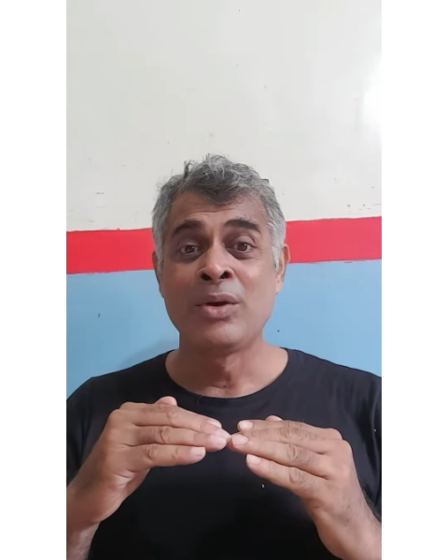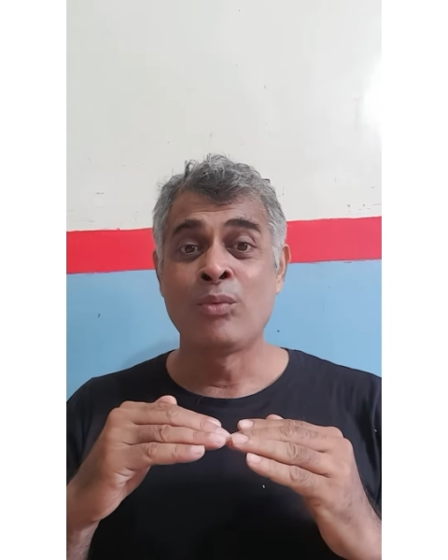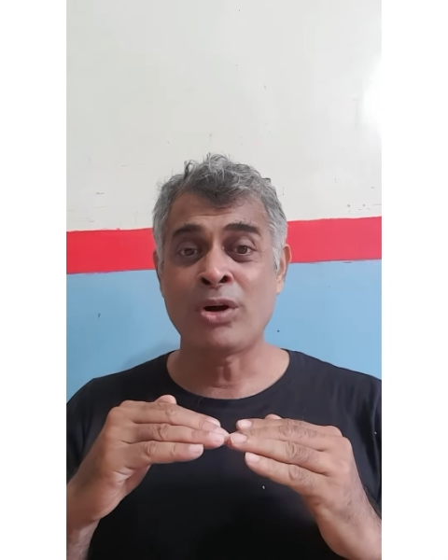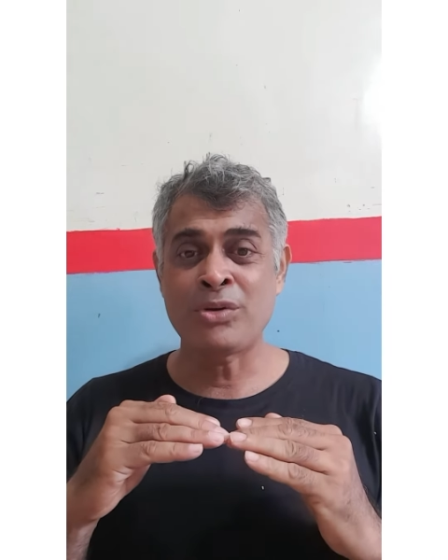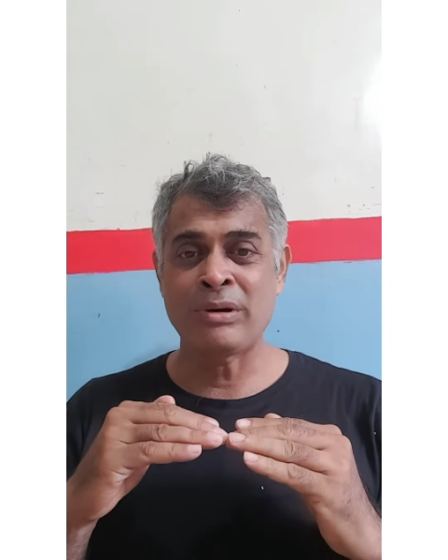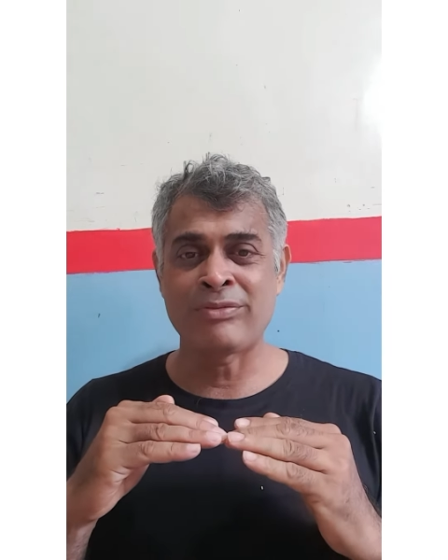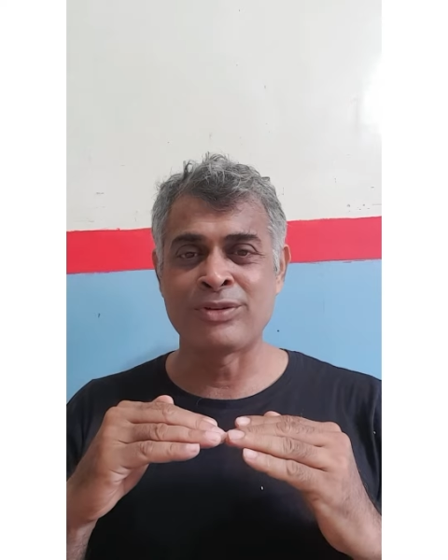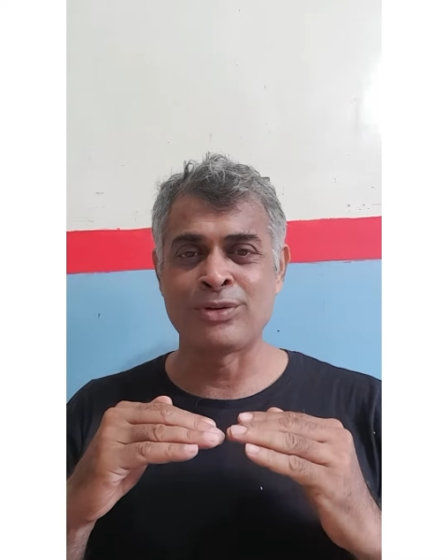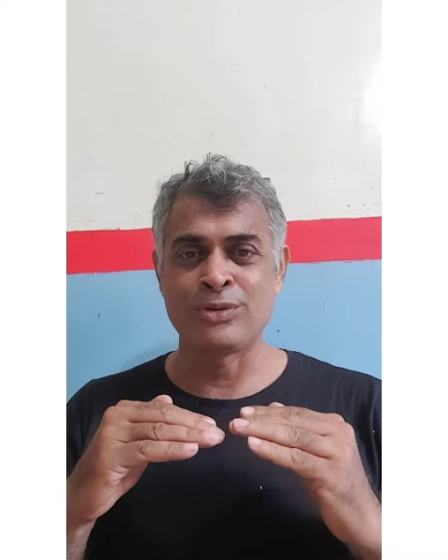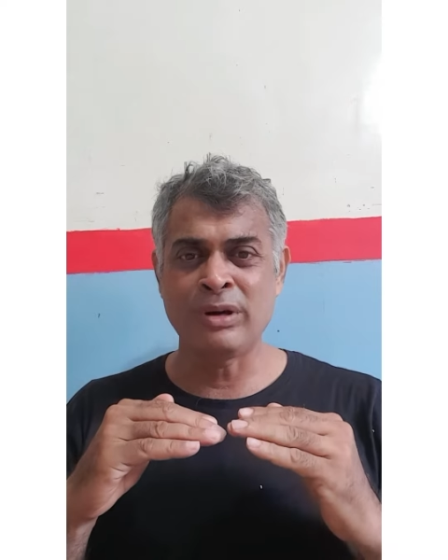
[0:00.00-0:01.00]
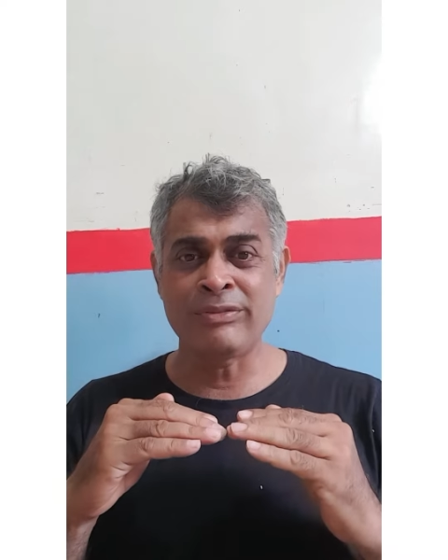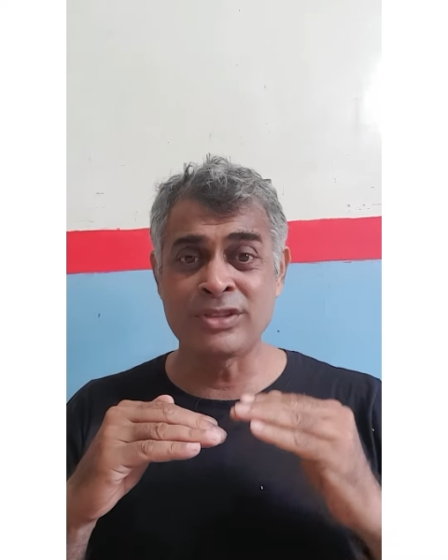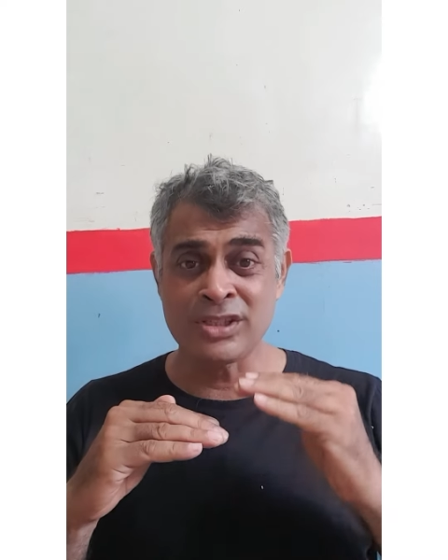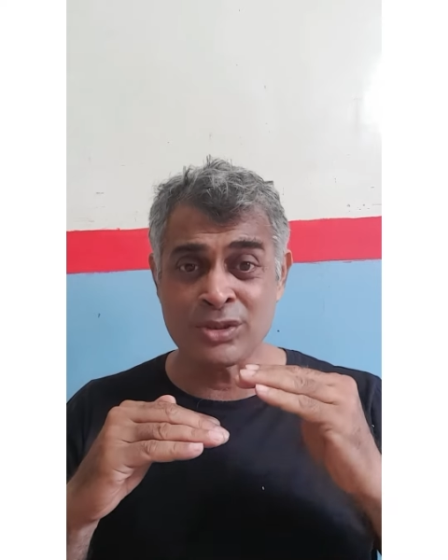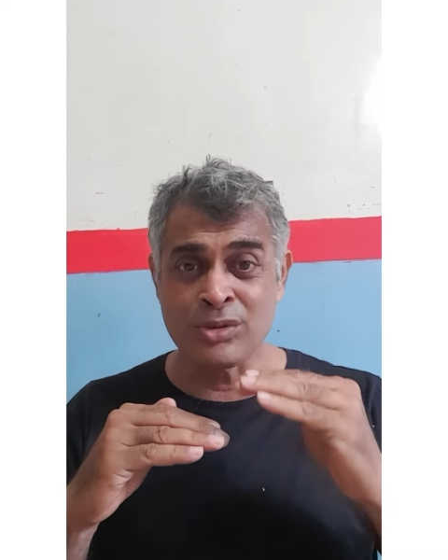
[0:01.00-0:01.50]
what you have to do? You have to
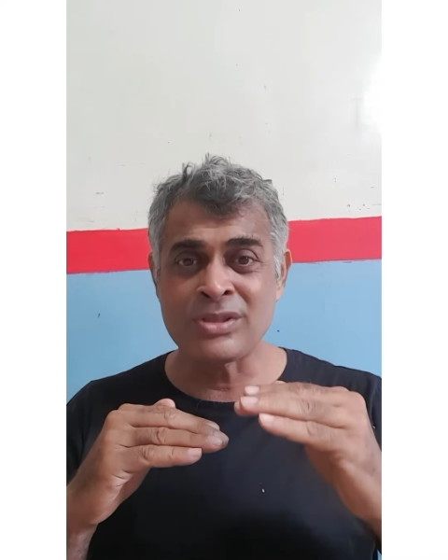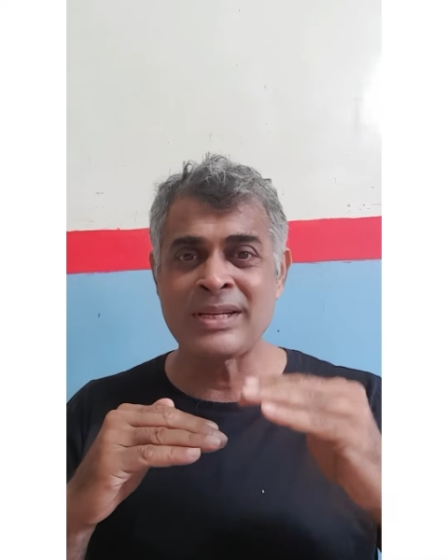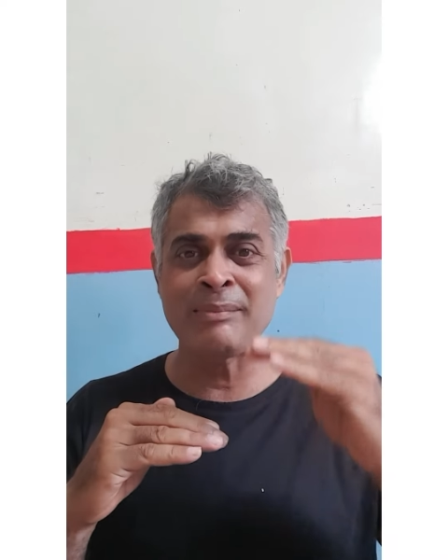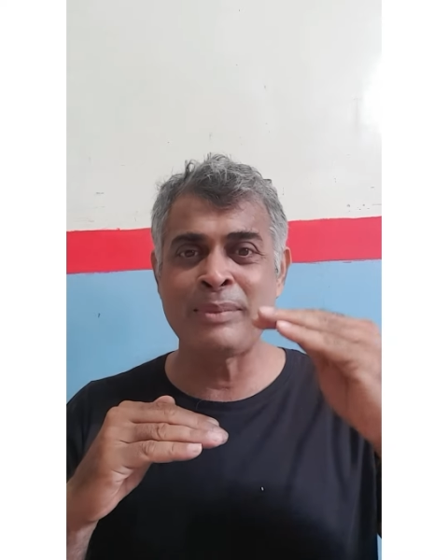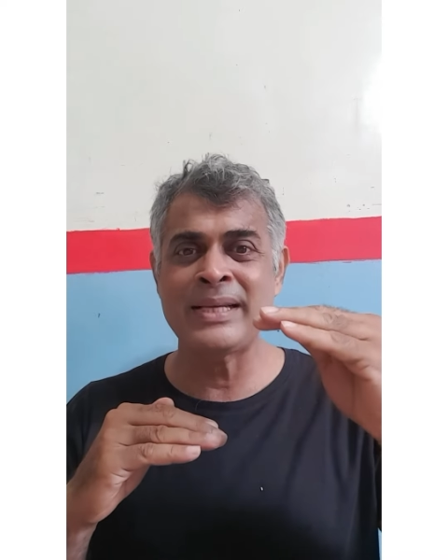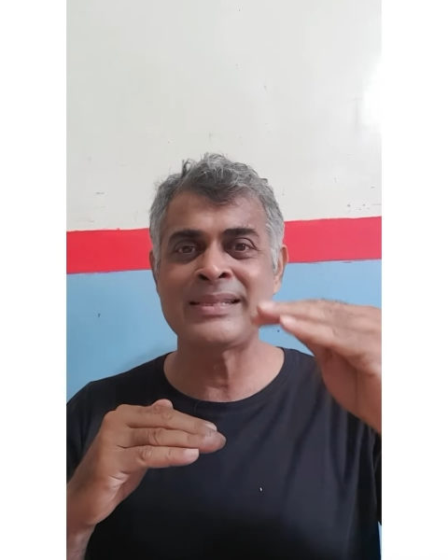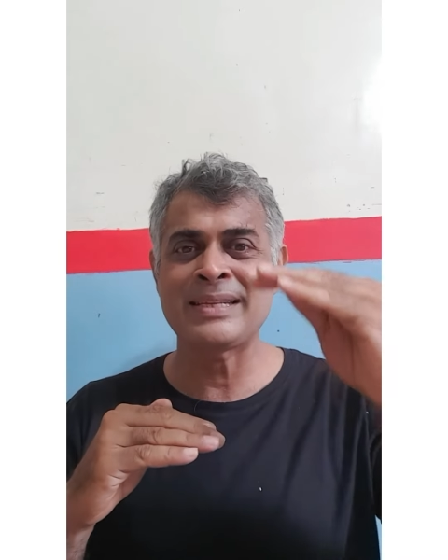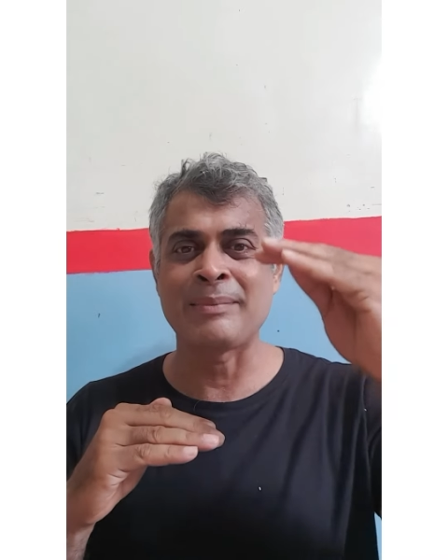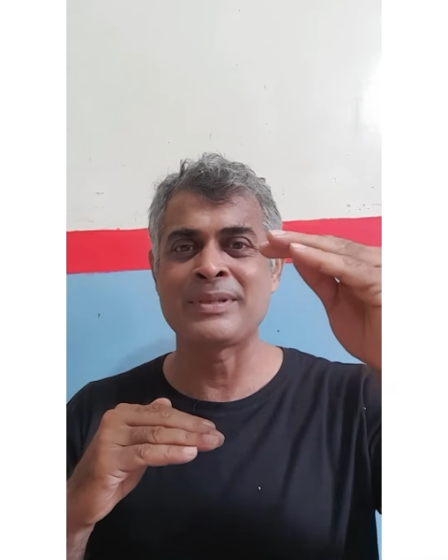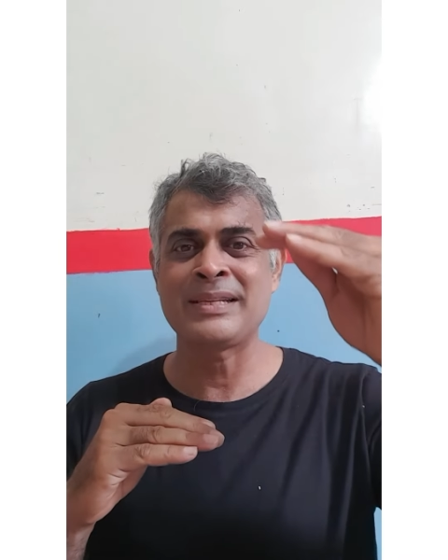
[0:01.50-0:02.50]
just go step by step.